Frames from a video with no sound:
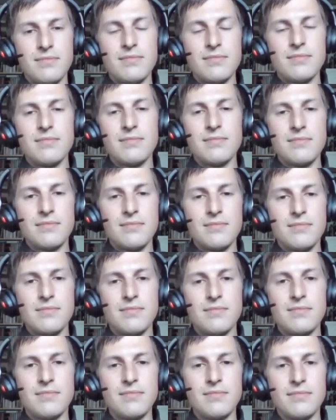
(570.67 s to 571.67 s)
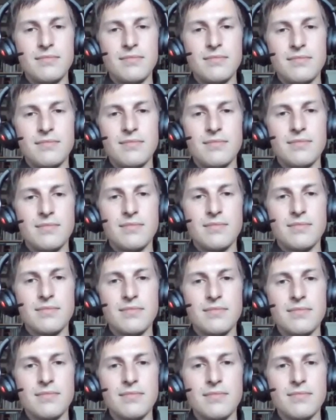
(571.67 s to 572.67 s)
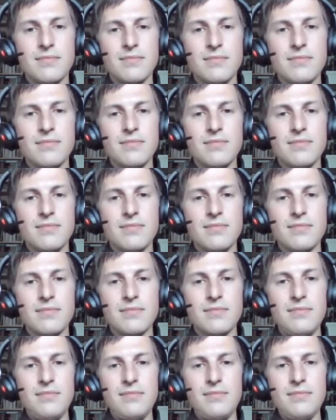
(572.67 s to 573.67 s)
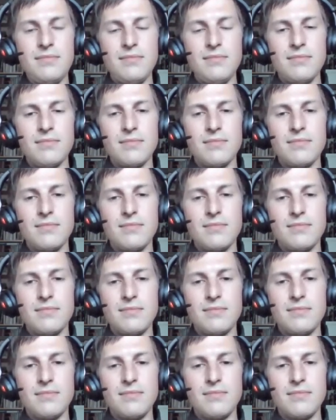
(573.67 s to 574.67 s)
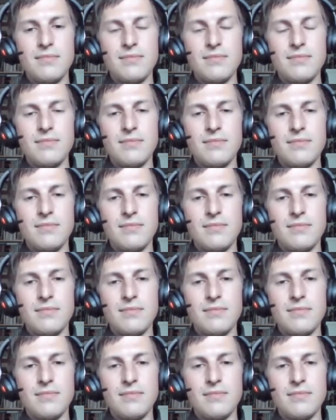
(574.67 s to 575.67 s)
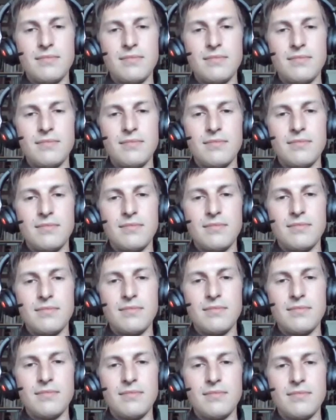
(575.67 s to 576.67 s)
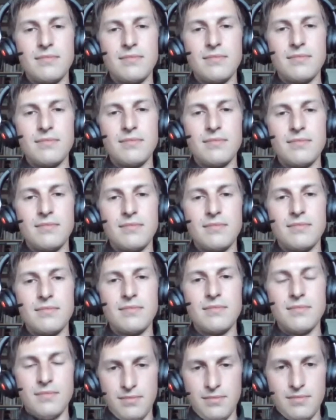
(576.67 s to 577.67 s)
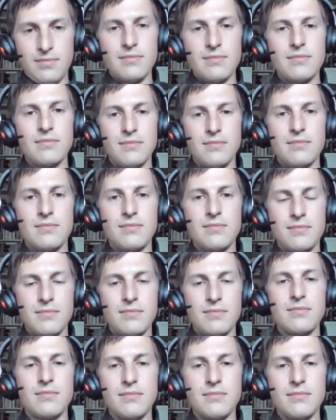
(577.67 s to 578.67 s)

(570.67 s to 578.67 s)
(silent)